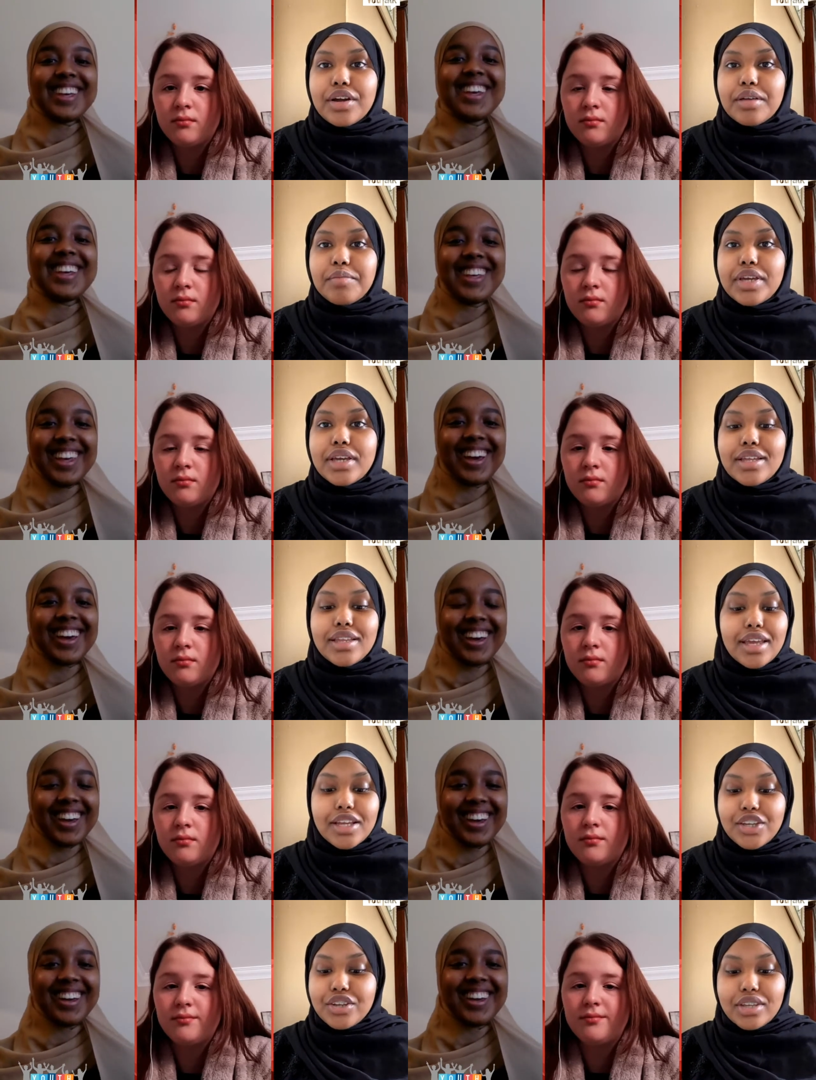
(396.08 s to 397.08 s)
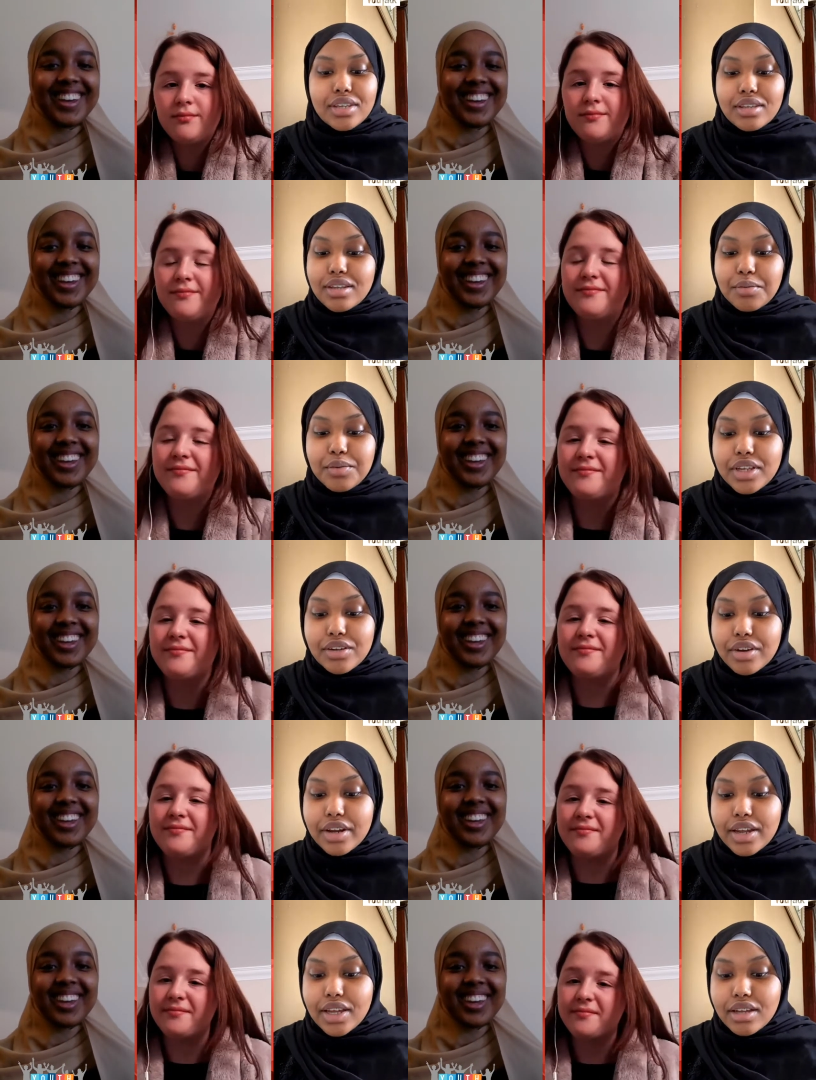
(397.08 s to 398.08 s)
Speaker 1: what I mean? It just it wasn't
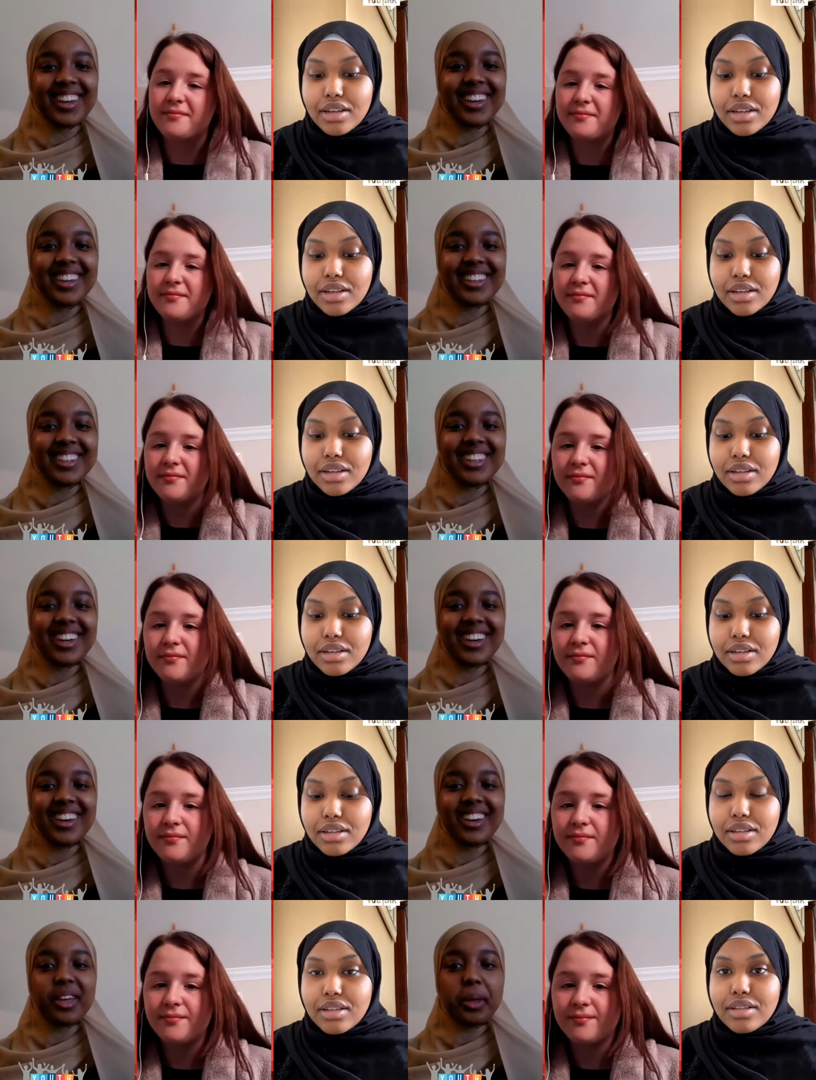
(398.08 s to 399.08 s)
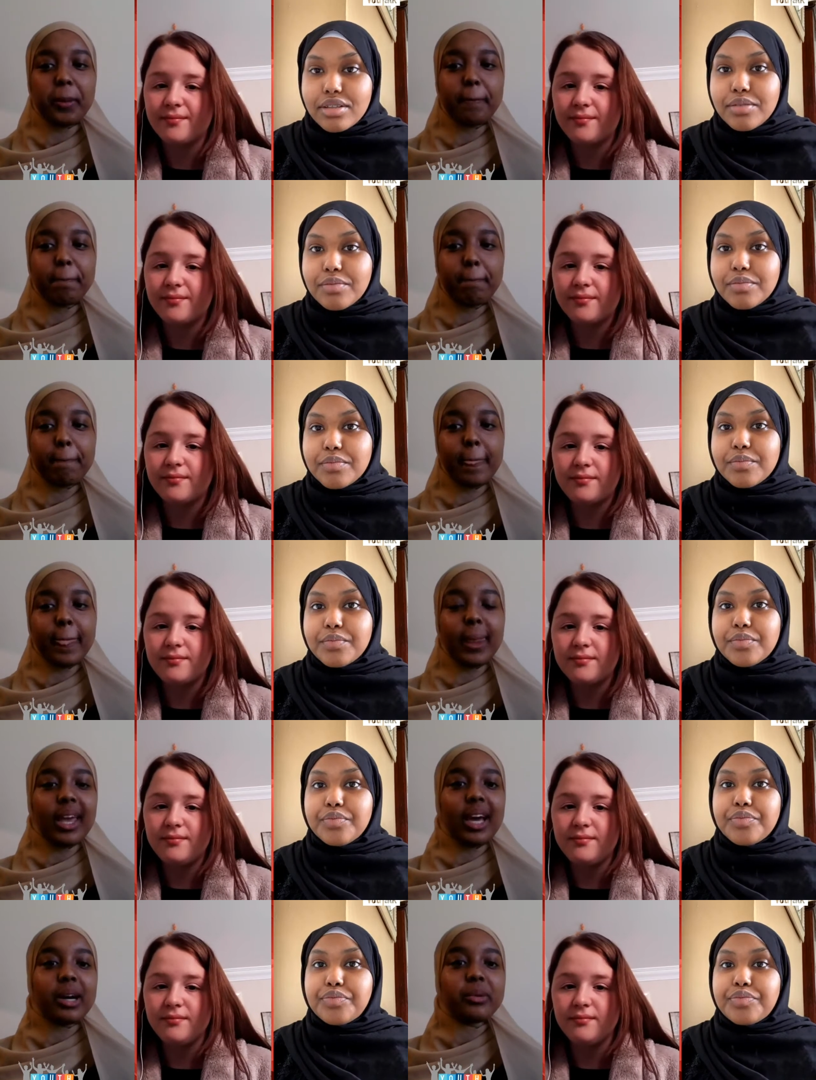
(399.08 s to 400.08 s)
great.
Speaker 2: Yeah
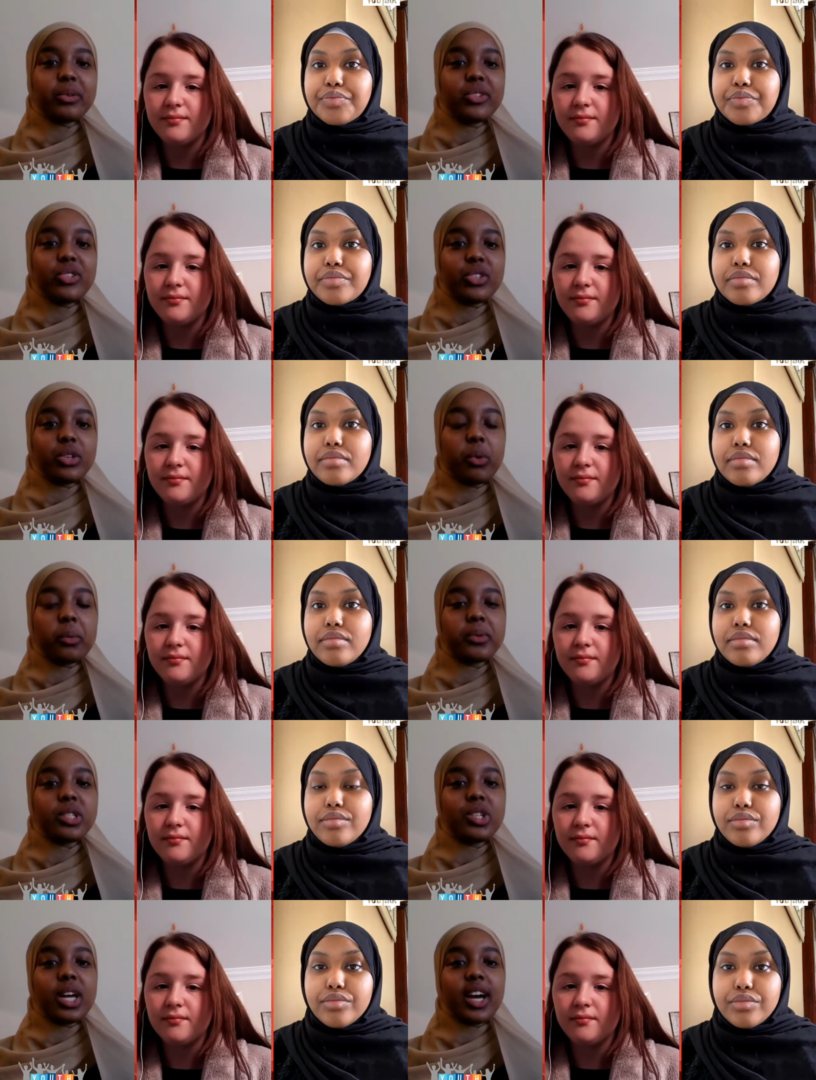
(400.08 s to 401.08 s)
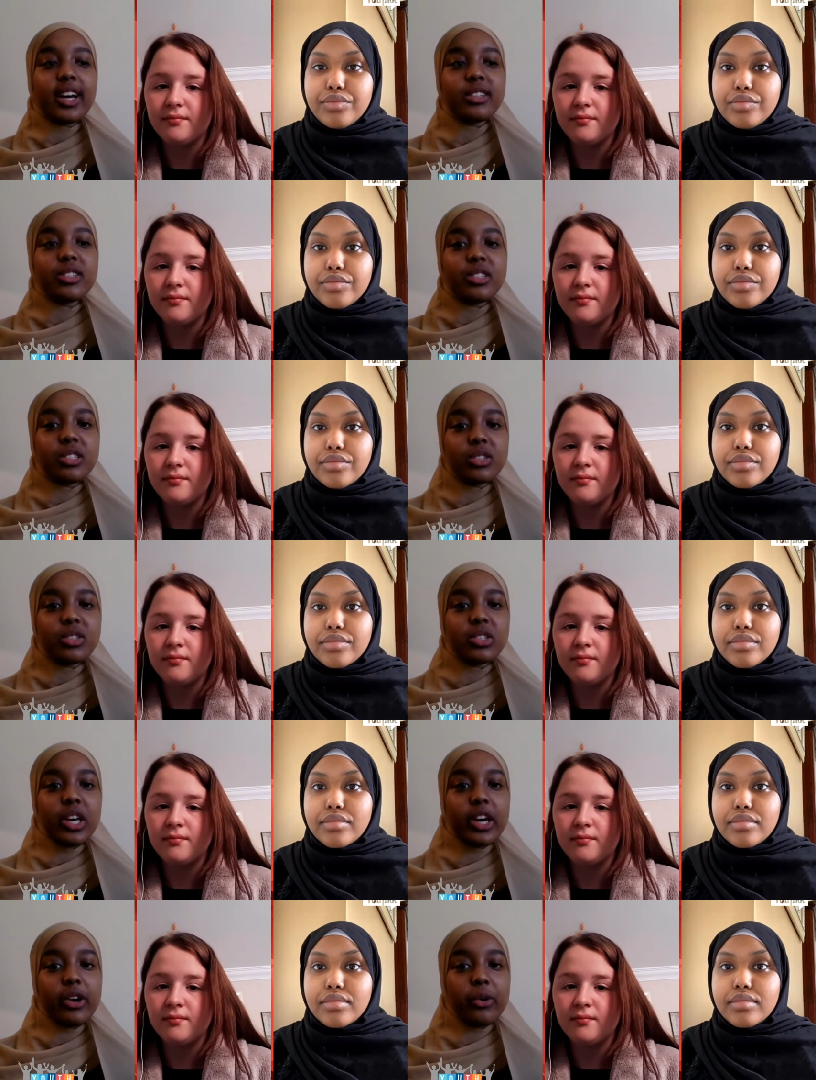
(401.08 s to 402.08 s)
how would you what would you guys do to
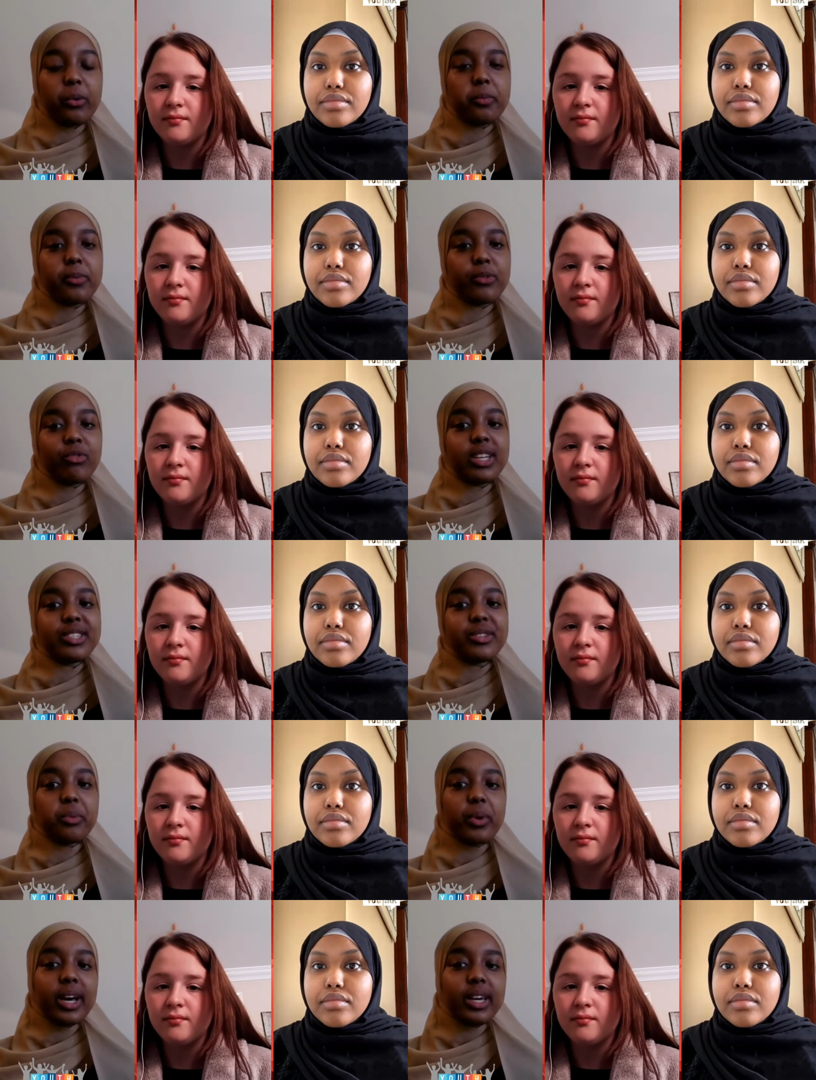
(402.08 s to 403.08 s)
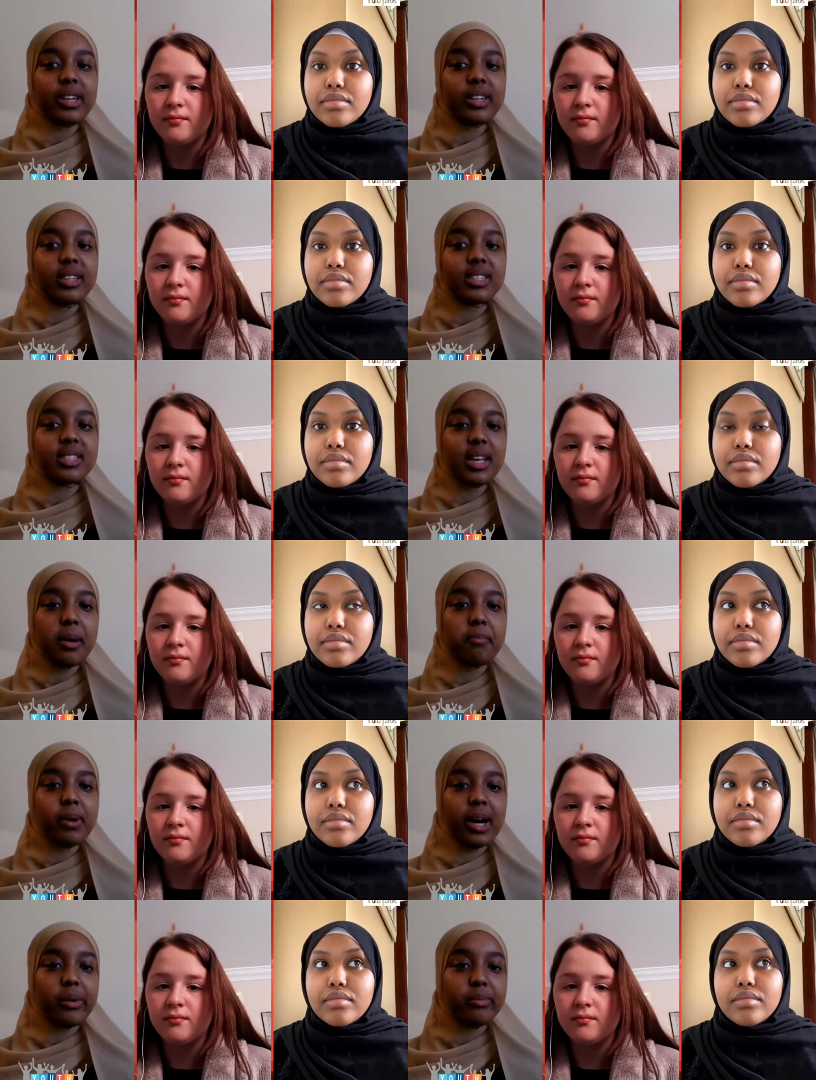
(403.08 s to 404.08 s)
help raise awareness
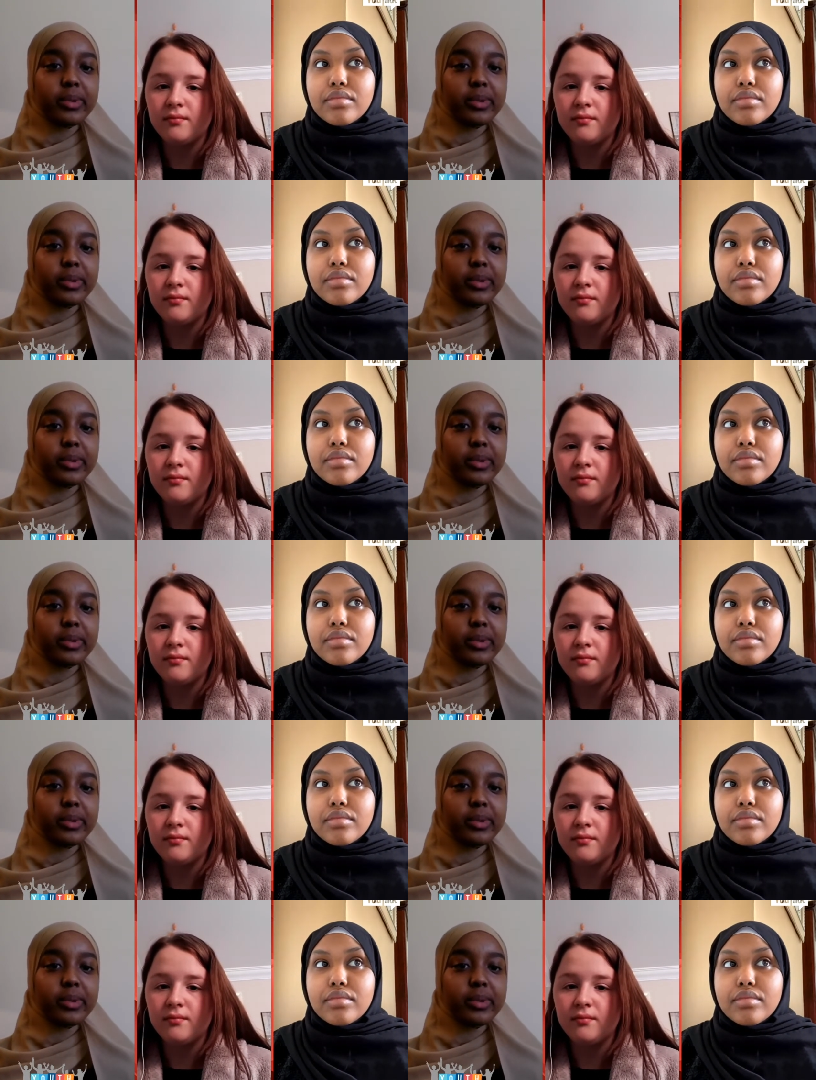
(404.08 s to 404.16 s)
about